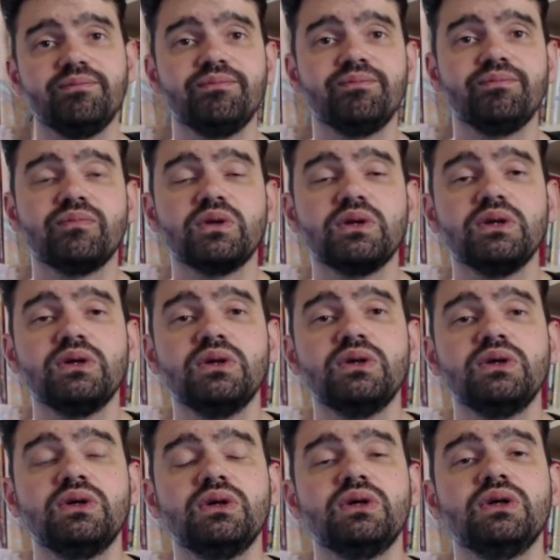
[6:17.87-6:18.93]

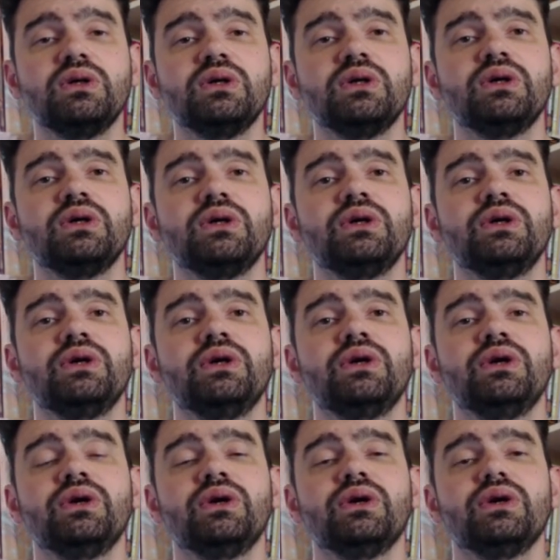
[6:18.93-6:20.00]

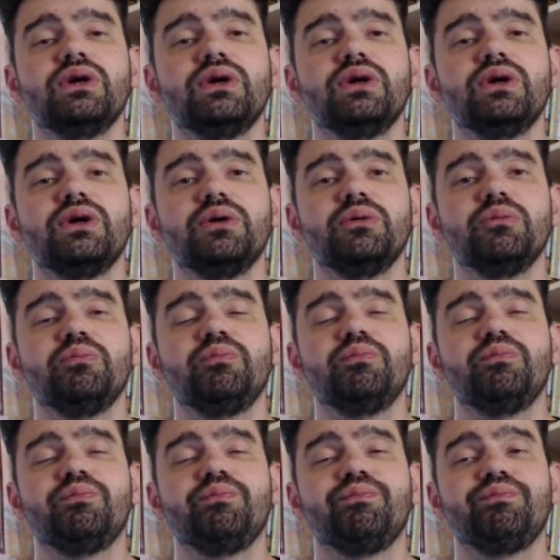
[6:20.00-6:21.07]

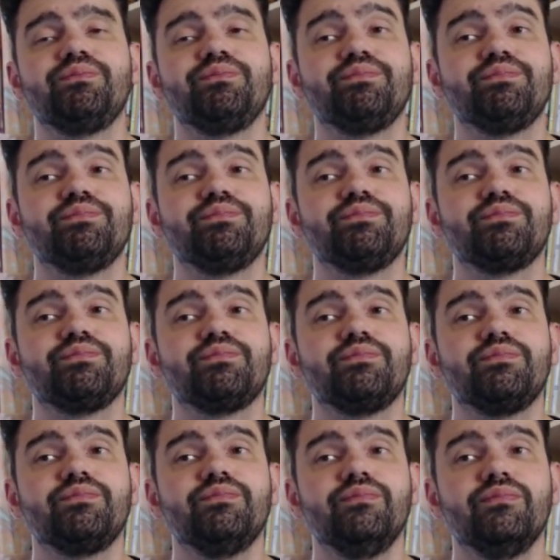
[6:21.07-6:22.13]

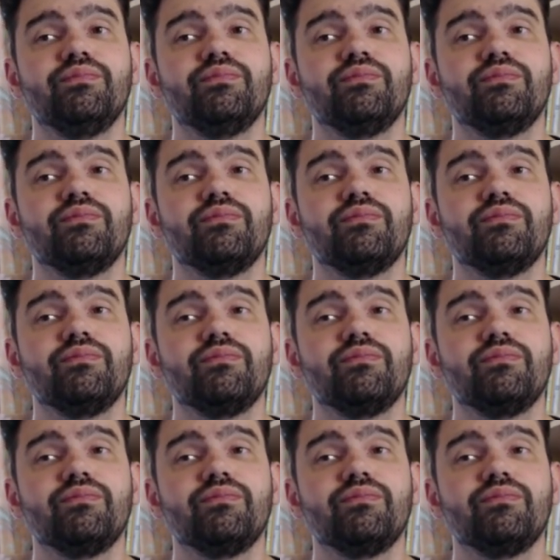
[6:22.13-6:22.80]
Nobody speaks.